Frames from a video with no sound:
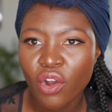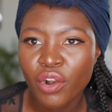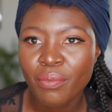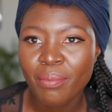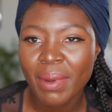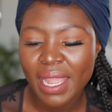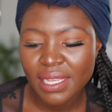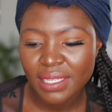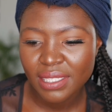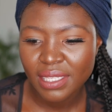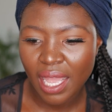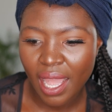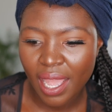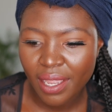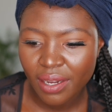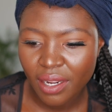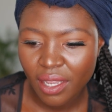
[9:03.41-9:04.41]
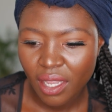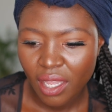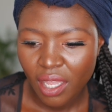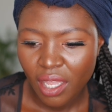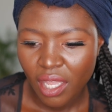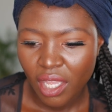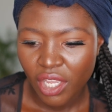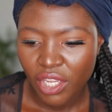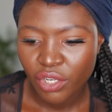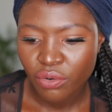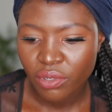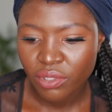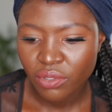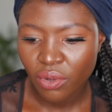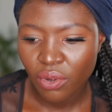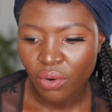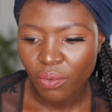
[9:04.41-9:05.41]
on my side, it
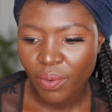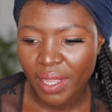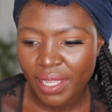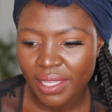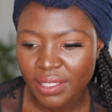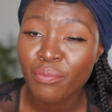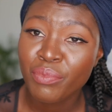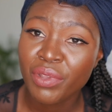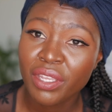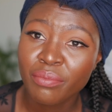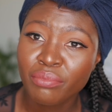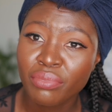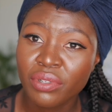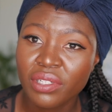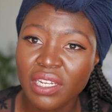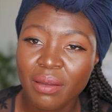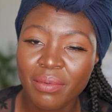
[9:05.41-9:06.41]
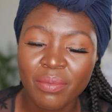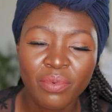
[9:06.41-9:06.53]
was always being put down.